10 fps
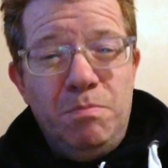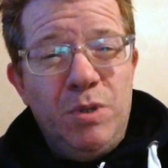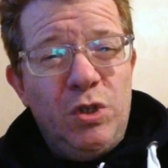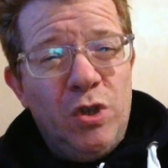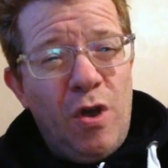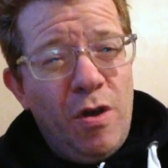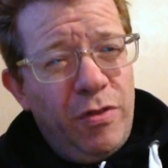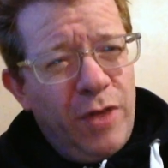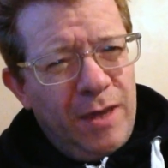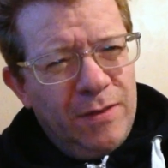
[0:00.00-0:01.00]
bizarre
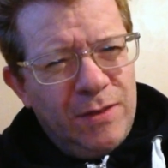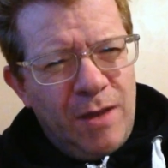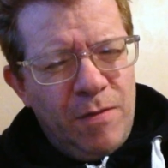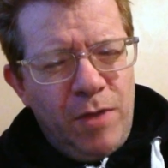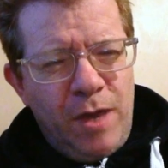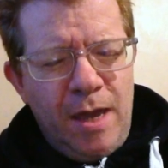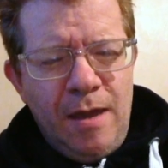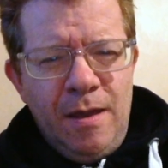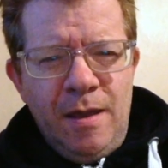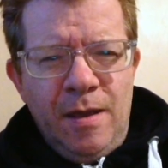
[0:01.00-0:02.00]
things out there